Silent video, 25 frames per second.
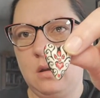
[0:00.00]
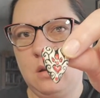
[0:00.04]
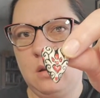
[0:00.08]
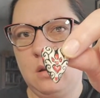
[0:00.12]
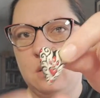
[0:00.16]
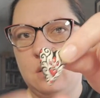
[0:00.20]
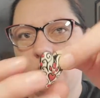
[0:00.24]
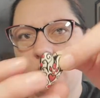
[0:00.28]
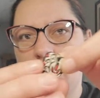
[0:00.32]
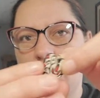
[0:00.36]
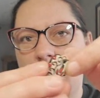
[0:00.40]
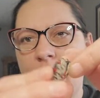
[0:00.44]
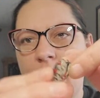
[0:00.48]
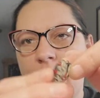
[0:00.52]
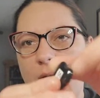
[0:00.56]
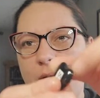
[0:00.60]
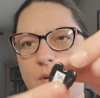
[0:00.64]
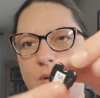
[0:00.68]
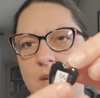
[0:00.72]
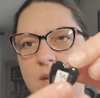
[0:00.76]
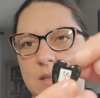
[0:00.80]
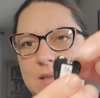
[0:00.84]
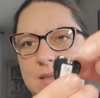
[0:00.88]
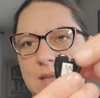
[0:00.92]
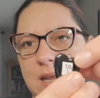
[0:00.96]
So that
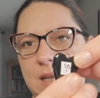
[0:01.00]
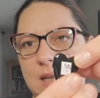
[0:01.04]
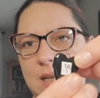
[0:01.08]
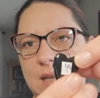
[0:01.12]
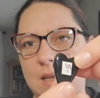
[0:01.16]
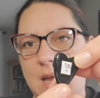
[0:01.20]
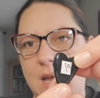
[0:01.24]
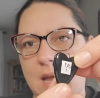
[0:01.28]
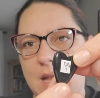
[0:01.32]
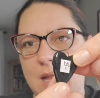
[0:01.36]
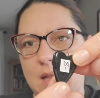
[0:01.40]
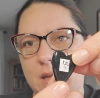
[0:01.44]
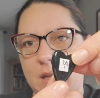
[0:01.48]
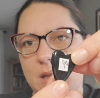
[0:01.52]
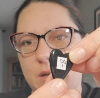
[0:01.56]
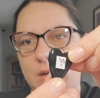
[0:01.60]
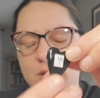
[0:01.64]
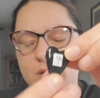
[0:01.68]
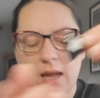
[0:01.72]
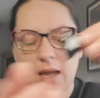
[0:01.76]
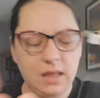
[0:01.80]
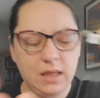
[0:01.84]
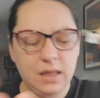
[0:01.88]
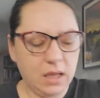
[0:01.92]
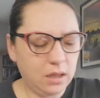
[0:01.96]
one is $8.
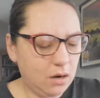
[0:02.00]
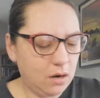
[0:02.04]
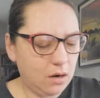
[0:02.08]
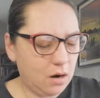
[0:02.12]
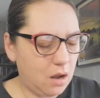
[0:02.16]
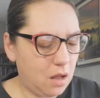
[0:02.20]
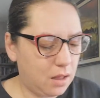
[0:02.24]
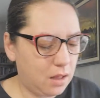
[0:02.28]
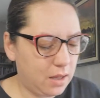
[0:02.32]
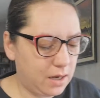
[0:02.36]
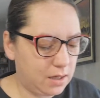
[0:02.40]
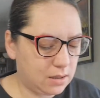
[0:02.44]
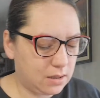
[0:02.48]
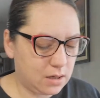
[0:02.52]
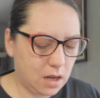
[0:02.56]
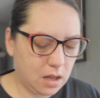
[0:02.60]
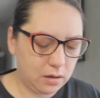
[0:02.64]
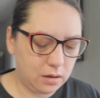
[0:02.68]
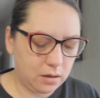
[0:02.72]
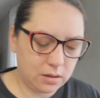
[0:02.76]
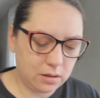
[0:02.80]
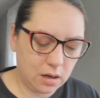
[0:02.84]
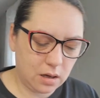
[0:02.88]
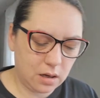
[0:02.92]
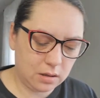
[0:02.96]
I think they're all
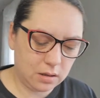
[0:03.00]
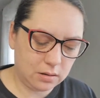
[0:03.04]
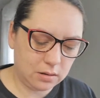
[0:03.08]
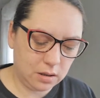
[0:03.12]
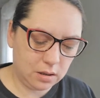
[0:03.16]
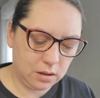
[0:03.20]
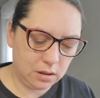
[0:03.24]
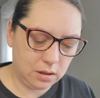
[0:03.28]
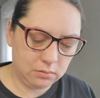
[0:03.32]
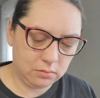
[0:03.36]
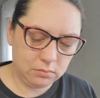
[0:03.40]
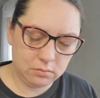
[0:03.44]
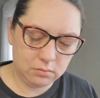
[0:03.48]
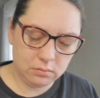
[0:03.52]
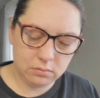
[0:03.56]
$8, honestly.